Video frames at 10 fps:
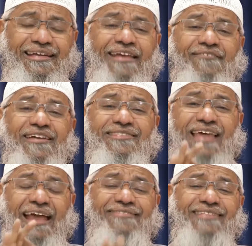giving
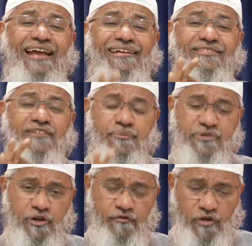the exact
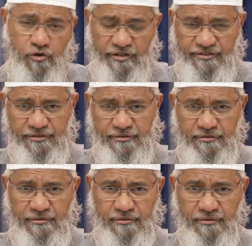description of the goods,
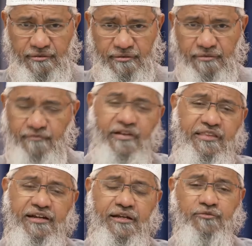
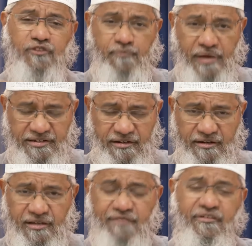whether in terms of measure,
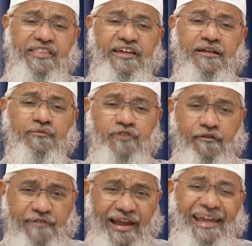whether in terms
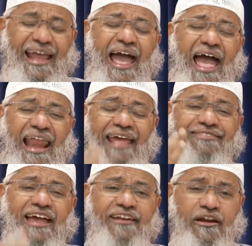of weight, an
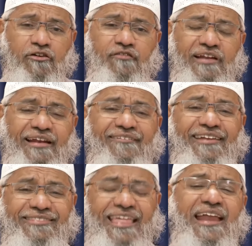exact date of delivery,
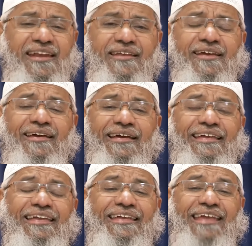then
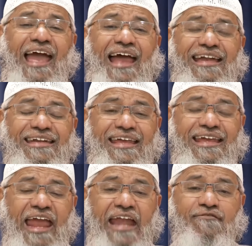he can
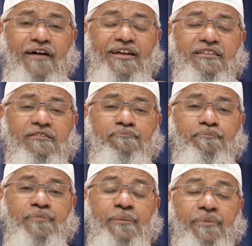take advance
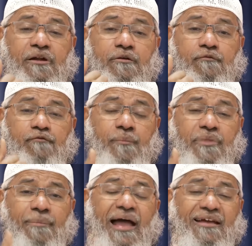payment from the
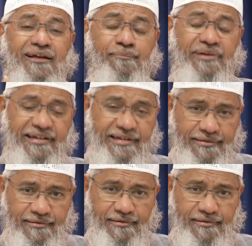buyer completely.